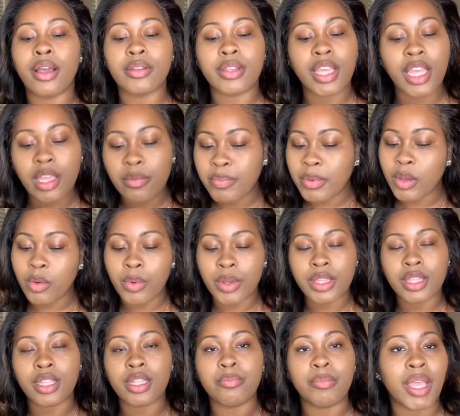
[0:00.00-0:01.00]
keeping
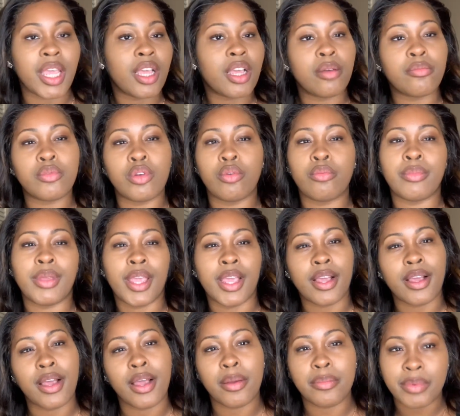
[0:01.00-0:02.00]
with the makeup no
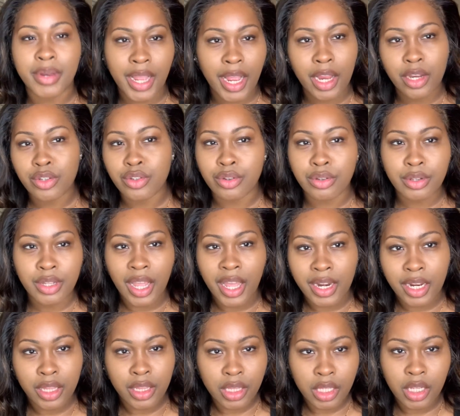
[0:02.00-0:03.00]
makeup natural kind
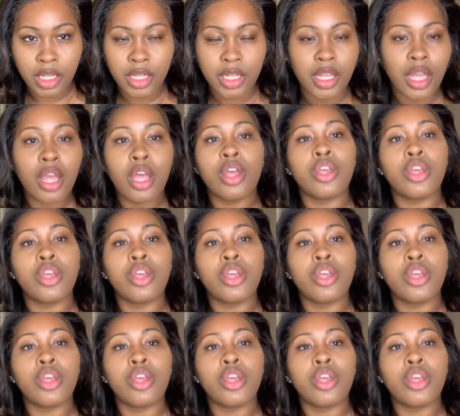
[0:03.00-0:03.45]
of look.